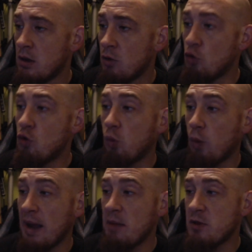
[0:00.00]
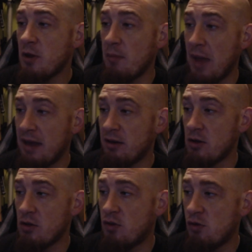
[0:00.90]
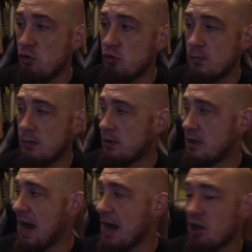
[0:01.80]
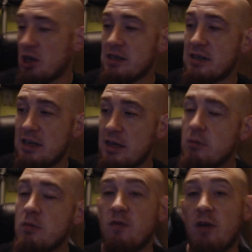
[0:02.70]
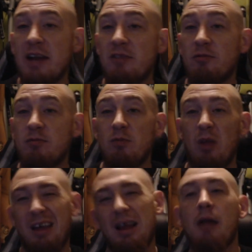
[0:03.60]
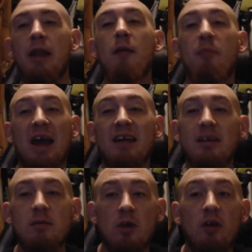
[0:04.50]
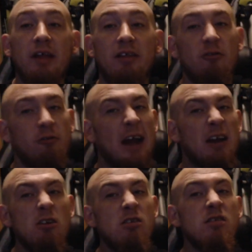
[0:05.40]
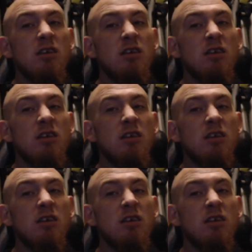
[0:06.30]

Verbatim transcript: Ooh, Rams Commanders. Two not good teams fighting, like, not bad teams, though. Like, they're fighters.